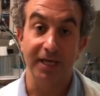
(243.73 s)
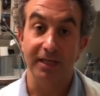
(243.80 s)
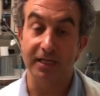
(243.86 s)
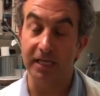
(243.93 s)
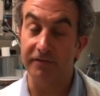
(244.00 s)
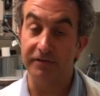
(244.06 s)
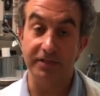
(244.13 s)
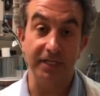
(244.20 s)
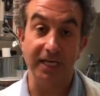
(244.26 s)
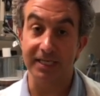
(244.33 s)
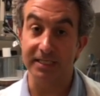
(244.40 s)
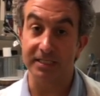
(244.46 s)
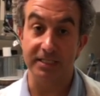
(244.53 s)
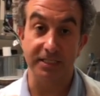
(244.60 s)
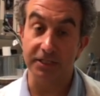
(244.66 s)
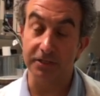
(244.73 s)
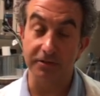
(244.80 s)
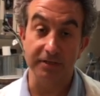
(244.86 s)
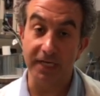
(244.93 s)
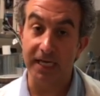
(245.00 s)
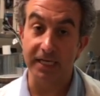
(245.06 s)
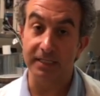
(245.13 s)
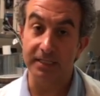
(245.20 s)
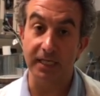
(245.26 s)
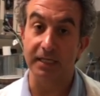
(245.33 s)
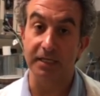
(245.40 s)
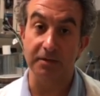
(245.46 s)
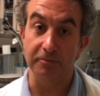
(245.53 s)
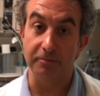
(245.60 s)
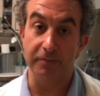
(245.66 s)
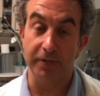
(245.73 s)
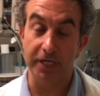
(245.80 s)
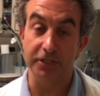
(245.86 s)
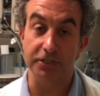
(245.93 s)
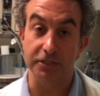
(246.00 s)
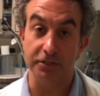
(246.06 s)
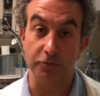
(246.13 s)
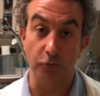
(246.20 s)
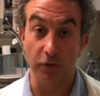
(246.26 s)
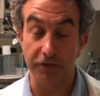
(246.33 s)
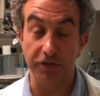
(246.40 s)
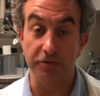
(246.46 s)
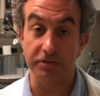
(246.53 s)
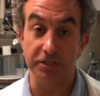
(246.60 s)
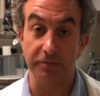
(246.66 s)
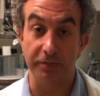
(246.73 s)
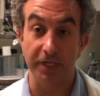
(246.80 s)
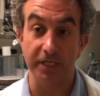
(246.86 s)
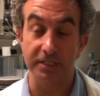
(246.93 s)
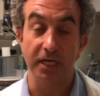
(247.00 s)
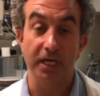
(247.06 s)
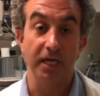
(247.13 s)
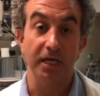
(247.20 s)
the FDA is still not telling patients with those implants,